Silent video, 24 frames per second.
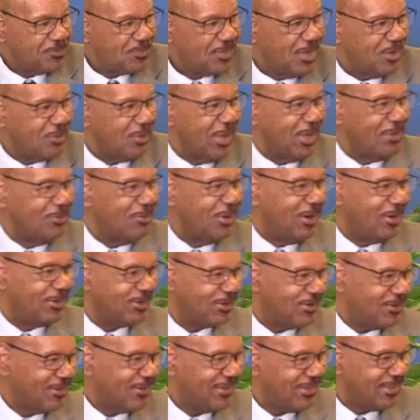a great
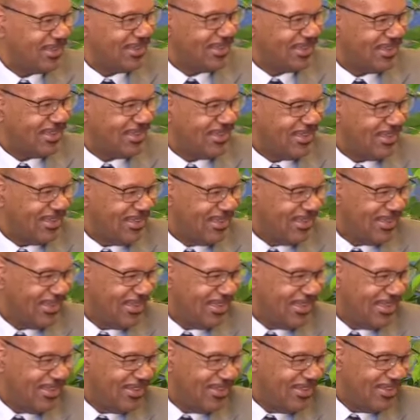martyr.
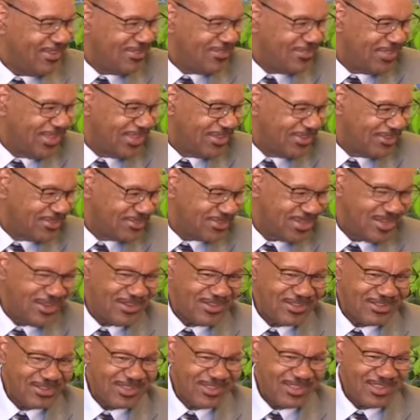Thank you,
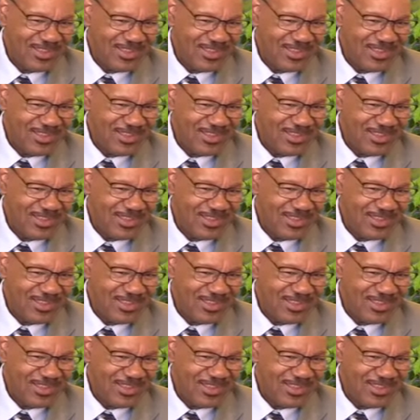Sharon.